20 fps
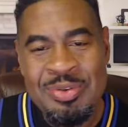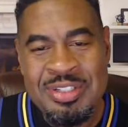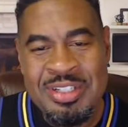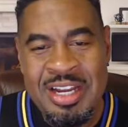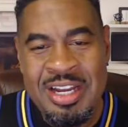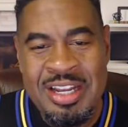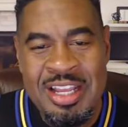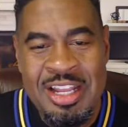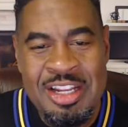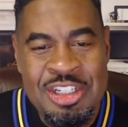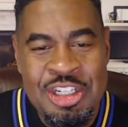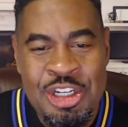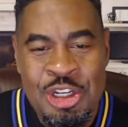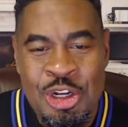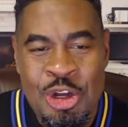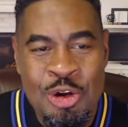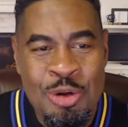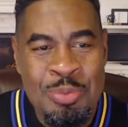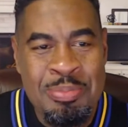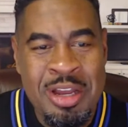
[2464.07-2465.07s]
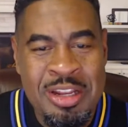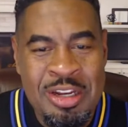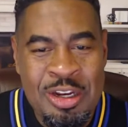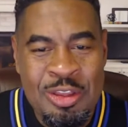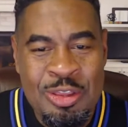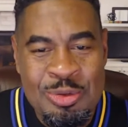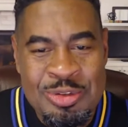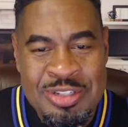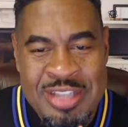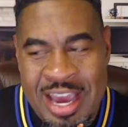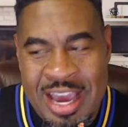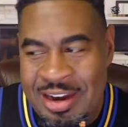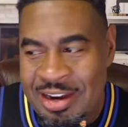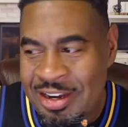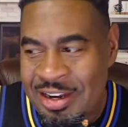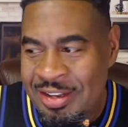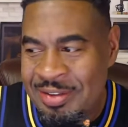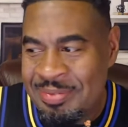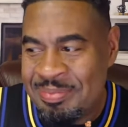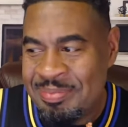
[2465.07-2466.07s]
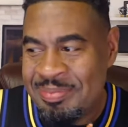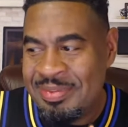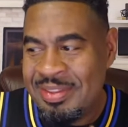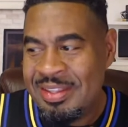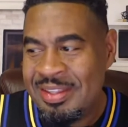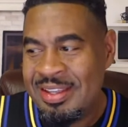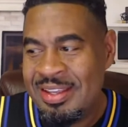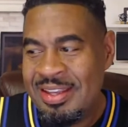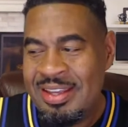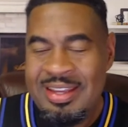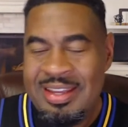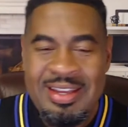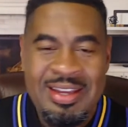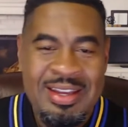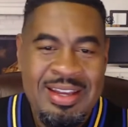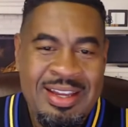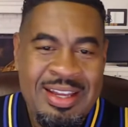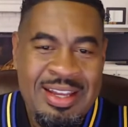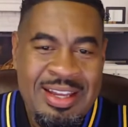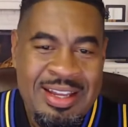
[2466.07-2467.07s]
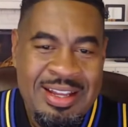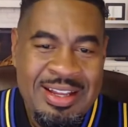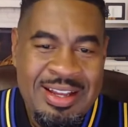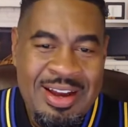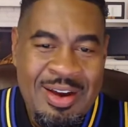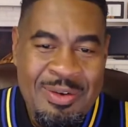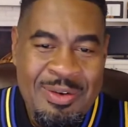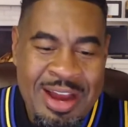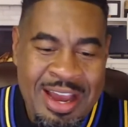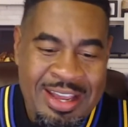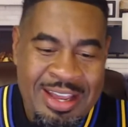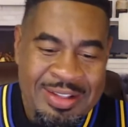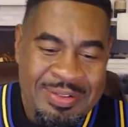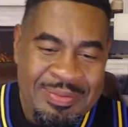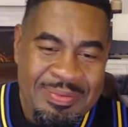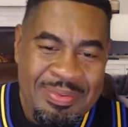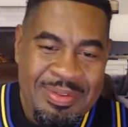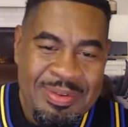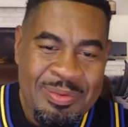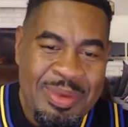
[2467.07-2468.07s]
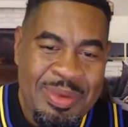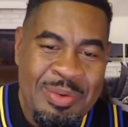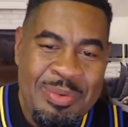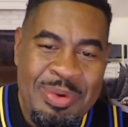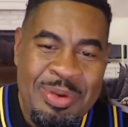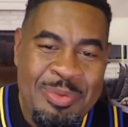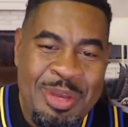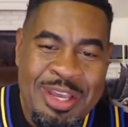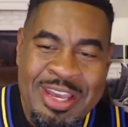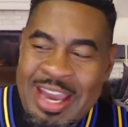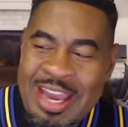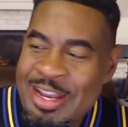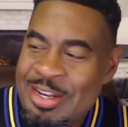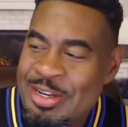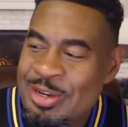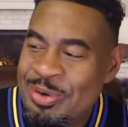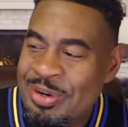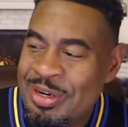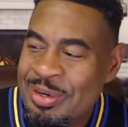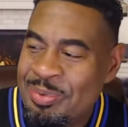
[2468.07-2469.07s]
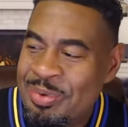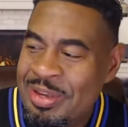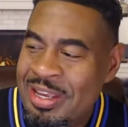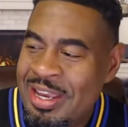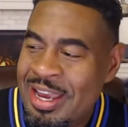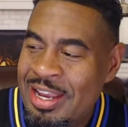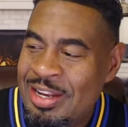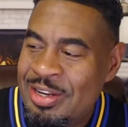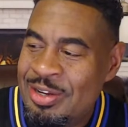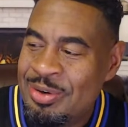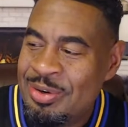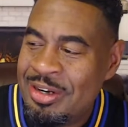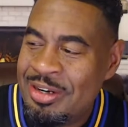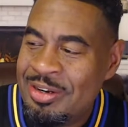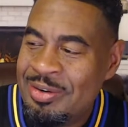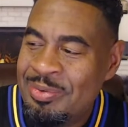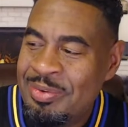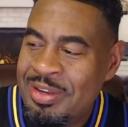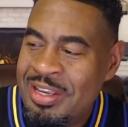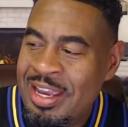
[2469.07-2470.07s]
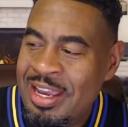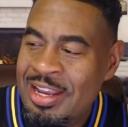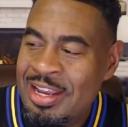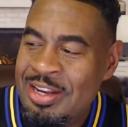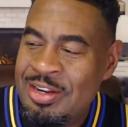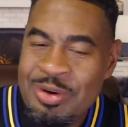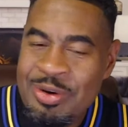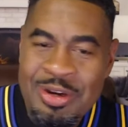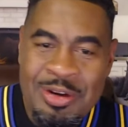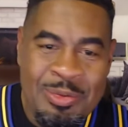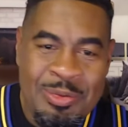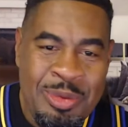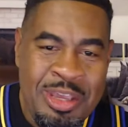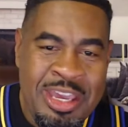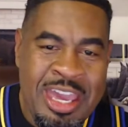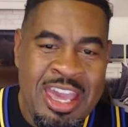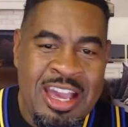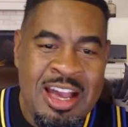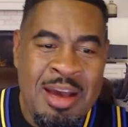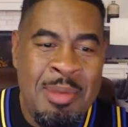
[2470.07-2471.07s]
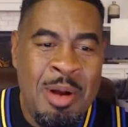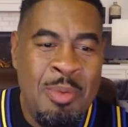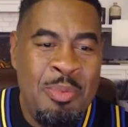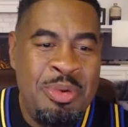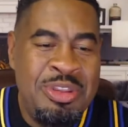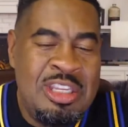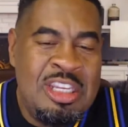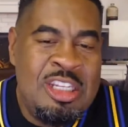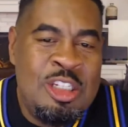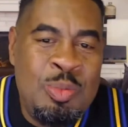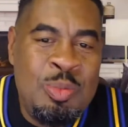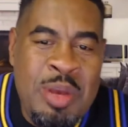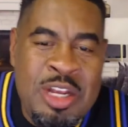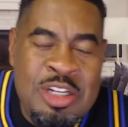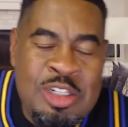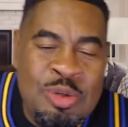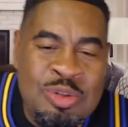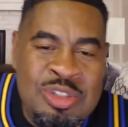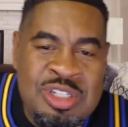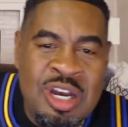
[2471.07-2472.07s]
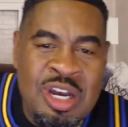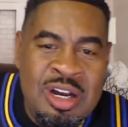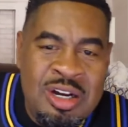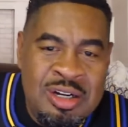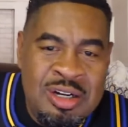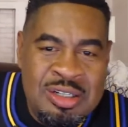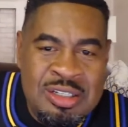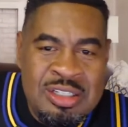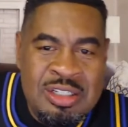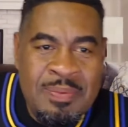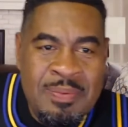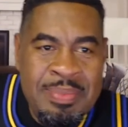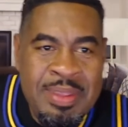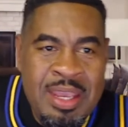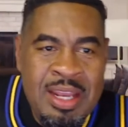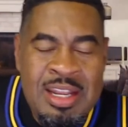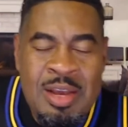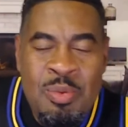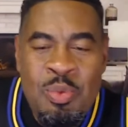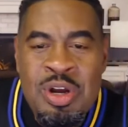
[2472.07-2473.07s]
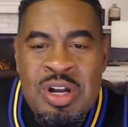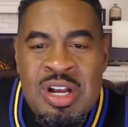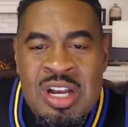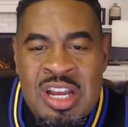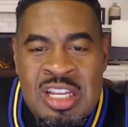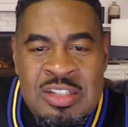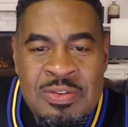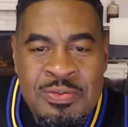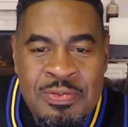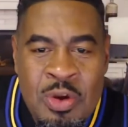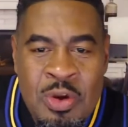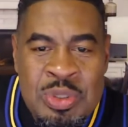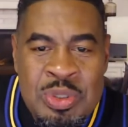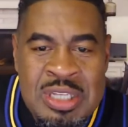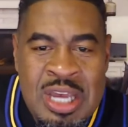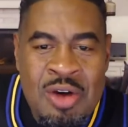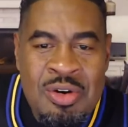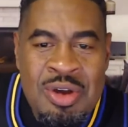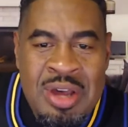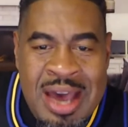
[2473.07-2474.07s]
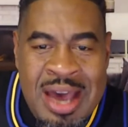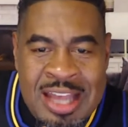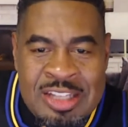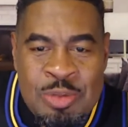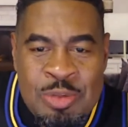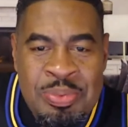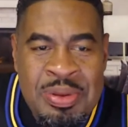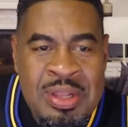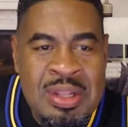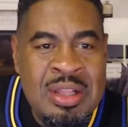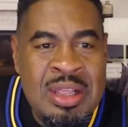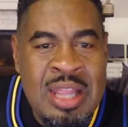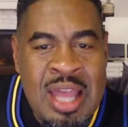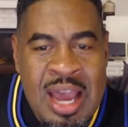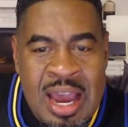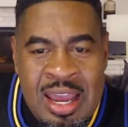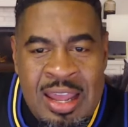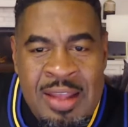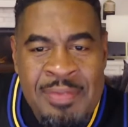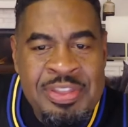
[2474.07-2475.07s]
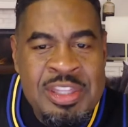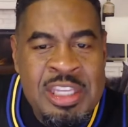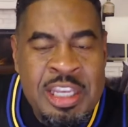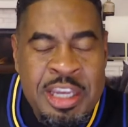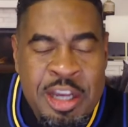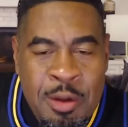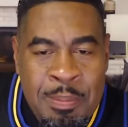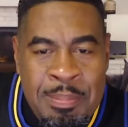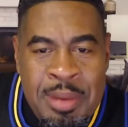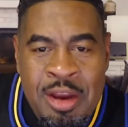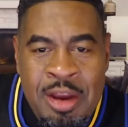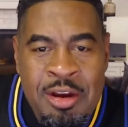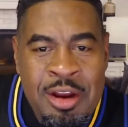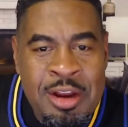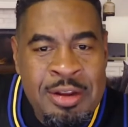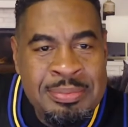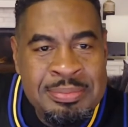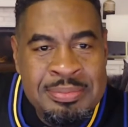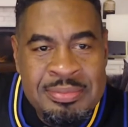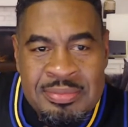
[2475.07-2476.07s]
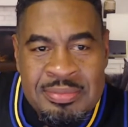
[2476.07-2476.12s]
on Sunday and cheat on him Monday through Saturday. All right? We can't do it. We can't come up with these special tongues. And then we're cussing folks out, gossiping, lying, tail-bearing.